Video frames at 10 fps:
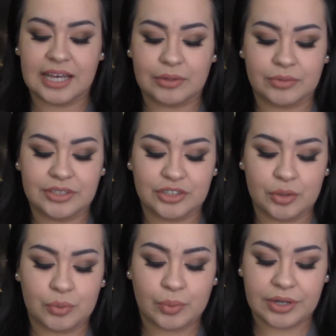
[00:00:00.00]
I really
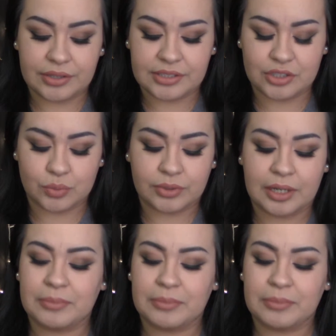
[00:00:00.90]
don't wear this one.